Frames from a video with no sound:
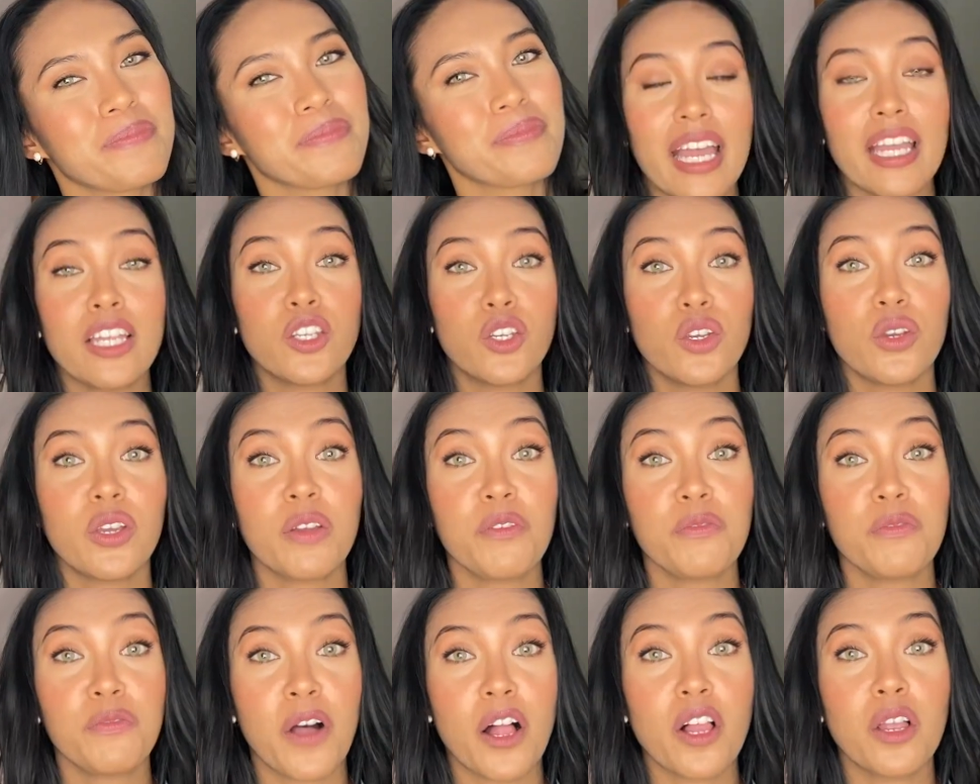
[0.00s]
And you
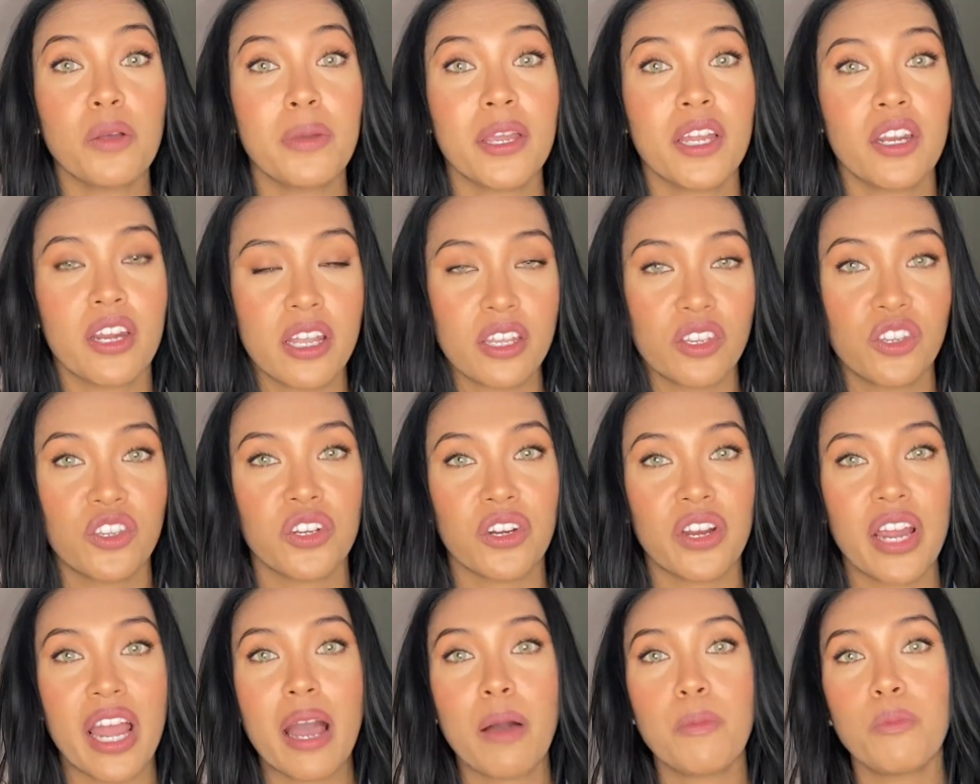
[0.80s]
can follow me on
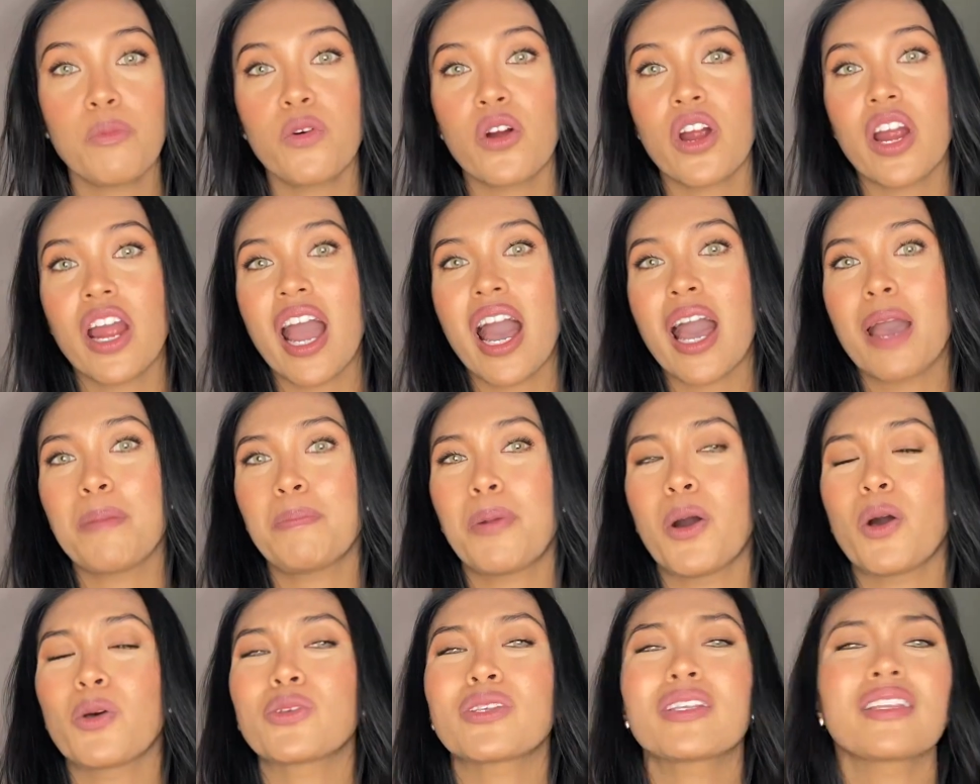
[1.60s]
Instagram, where I
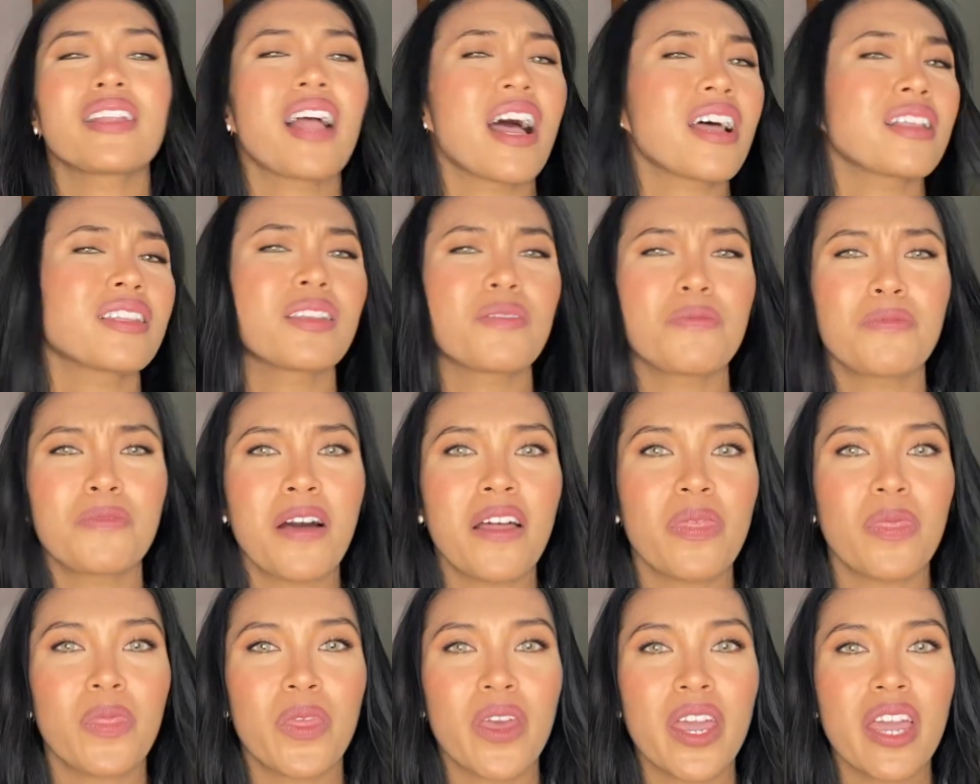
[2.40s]
post lots of
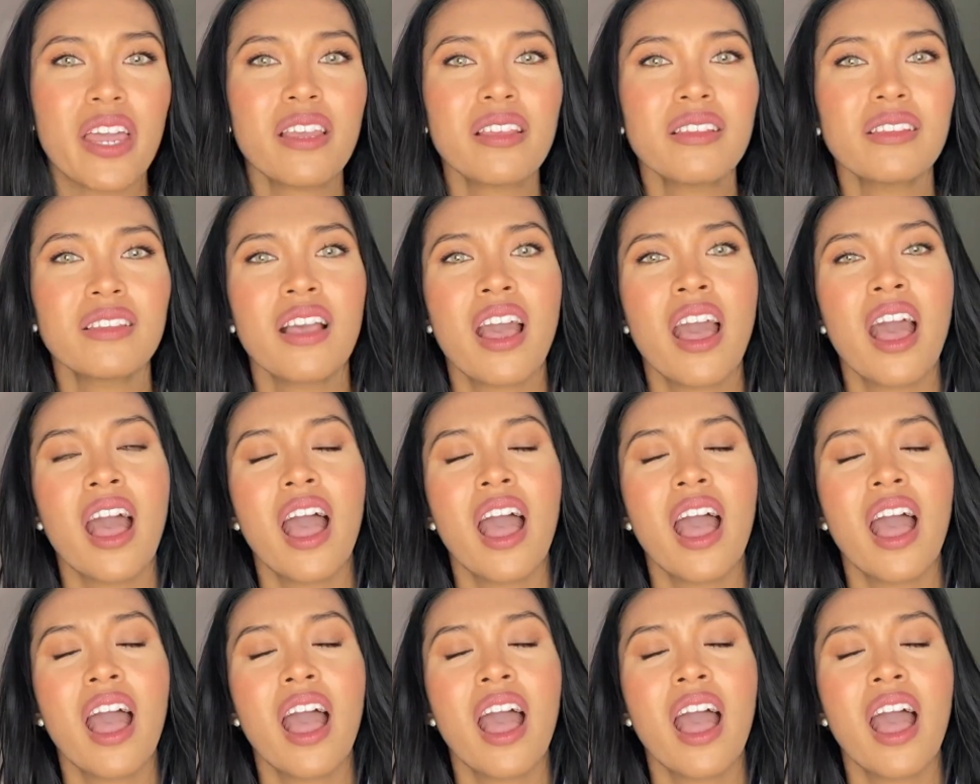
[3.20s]
fun things